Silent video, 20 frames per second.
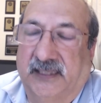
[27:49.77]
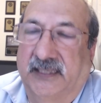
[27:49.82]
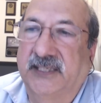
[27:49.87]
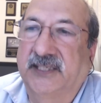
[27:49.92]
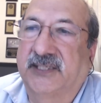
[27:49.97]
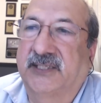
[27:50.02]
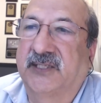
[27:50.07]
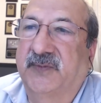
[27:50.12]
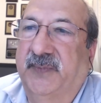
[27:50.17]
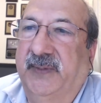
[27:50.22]
at
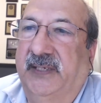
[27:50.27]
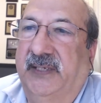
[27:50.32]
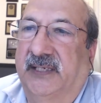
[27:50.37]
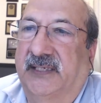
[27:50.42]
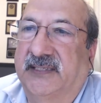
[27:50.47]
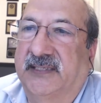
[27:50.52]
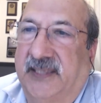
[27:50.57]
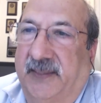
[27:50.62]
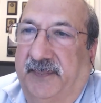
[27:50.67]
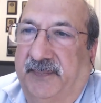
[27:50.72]
least has been
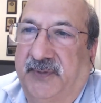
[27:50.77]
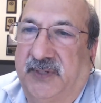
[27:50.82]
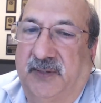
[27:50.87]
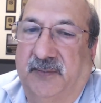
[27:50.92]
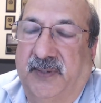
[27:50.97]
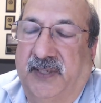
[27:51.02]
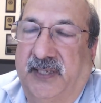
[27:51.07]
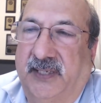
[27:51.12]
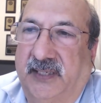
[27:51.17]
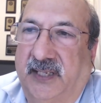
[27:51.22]

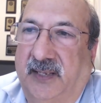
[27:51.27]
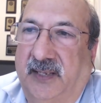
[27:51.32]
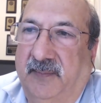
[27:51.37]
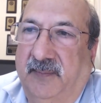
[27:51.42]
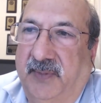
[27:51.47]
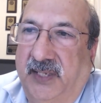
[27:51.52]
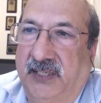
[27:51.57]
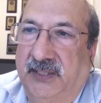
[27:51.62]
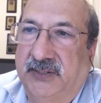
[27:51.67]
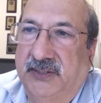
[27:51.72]
accepted by
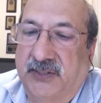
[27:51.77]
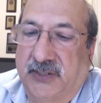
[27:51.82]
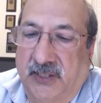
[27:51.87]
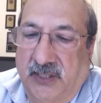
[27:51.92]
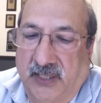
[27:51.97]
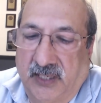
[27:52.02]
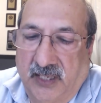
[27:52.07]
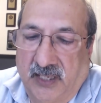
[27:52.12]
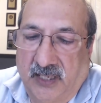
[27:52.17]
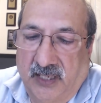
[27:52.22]
their
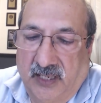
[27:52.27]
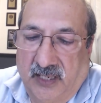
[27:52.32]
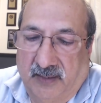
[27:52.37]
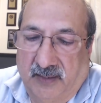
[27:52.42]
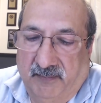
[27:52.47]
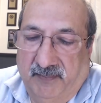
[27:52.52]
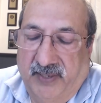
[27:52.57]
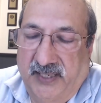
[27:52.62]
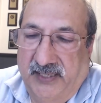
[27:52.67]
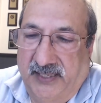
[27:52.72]
base
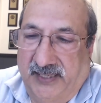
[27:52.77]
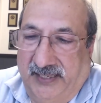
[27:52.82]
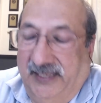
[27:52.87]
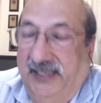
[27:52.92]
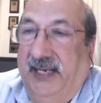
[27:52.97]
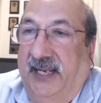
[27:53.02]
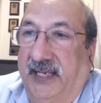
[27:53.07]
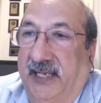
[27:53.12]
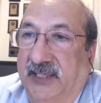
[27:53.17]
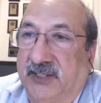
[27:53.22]
but
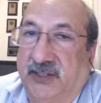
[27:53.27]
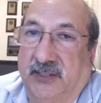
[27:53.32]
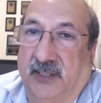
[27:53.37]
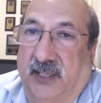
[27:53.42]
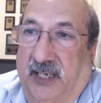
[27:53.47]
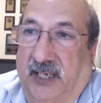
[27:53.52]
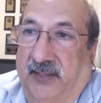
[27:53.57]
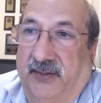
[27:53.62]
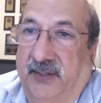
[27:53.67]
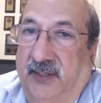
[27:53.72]
it
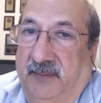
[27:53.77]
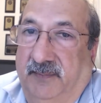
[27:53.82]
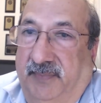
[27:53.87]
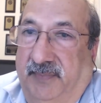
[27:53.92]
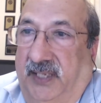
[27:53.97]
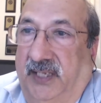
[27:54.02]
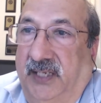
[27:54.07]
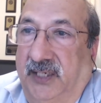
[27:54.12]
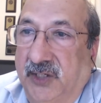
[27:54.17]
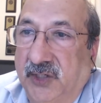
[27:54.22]
has other
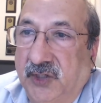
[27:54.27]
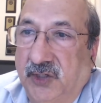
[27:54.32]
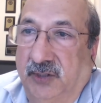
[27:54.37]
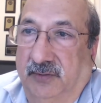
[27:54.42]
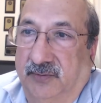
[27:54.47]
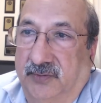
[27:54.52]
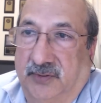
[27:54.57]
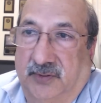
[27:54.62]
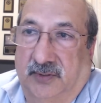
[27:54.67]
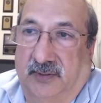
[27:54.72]
big
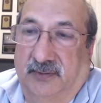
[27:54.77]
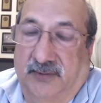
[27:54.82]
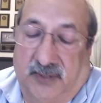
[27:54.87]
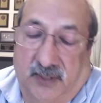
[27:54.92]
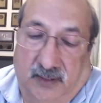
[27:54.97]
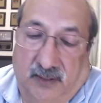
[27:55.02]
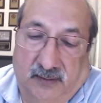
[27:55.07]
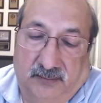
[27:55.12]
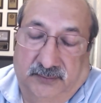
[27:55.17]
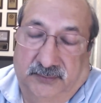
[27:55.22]
issues.
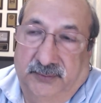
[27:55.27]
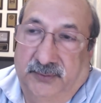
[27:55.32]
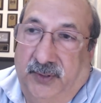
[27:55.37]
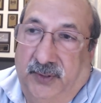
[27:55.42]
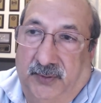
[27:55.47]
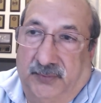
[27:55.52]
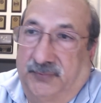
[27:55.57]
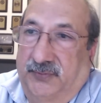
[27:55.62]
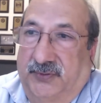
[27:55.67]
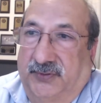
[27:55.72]
So who
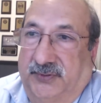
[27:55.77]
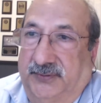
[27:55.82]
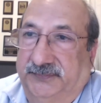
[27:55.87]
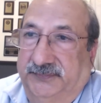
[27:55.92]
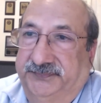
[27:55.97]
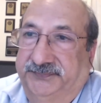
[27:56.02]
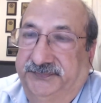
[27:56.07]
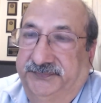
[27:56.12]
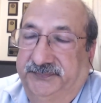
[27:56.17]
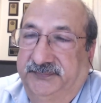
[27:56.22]
knows?
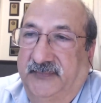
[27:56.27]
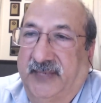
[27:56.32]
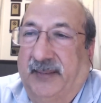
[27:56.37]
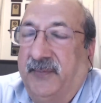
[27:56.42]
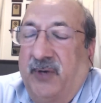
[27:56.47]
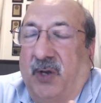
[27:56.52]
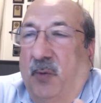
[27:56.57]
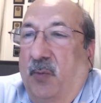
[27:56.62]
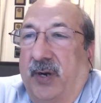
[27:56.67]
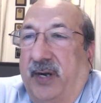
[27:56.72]
Yeah,
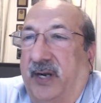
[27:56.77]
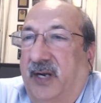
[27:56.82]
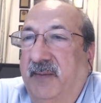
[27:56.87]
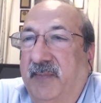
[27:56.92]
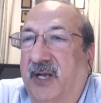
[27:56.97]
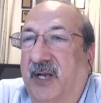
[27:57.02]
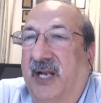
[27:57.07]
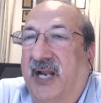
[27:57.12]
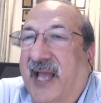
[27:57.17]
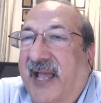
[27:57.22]
I'm not yeah. worried
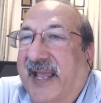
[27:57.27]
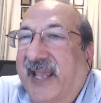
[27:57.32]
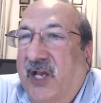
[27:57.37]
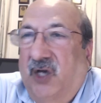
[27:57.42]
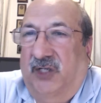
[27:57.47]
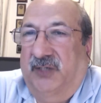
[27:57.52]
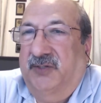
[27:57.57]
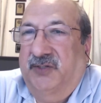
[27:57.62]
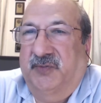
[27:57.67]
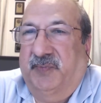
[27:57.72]
about
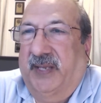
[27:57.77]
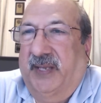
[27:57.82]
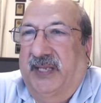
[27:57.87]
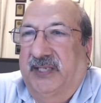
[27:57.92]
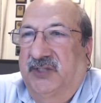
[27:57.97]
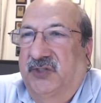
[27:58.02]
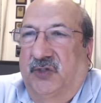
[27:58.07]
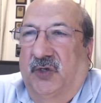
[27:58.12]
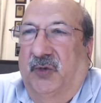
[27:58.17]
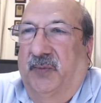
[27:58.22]
Nikon
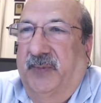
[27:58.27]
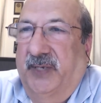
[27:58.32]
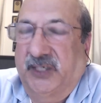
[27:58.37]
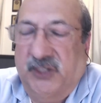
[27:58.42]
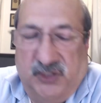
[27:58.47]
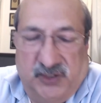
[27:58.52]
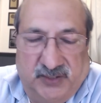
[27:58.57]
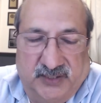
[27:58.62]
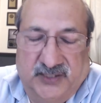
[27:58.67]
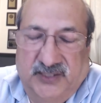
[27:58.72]
space so
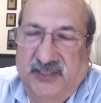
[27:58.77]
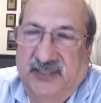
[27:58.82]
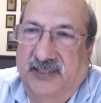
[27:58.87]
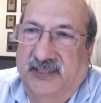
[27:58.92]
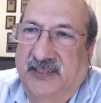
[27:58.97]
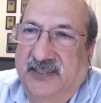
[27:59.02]
much. It's,